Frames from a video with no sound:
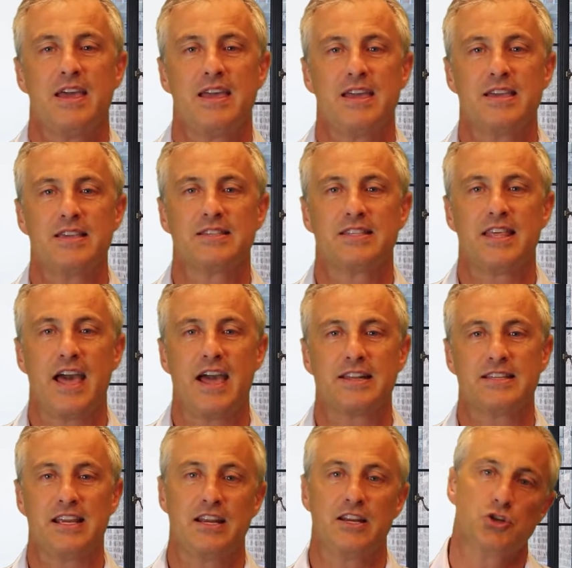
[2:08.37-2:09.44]
is
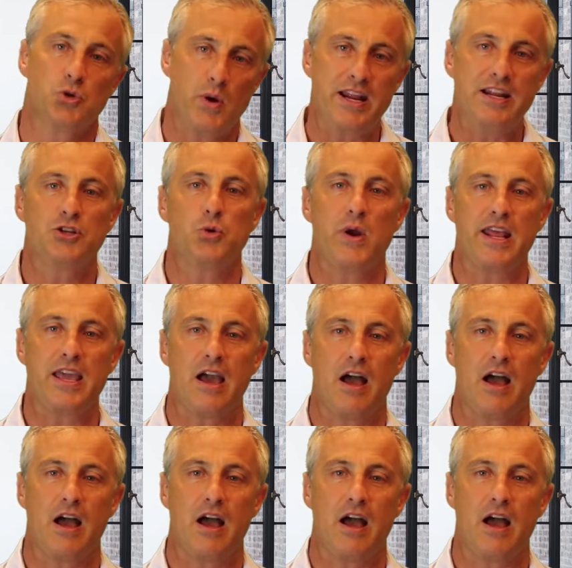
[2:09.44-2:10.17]
that in 2020,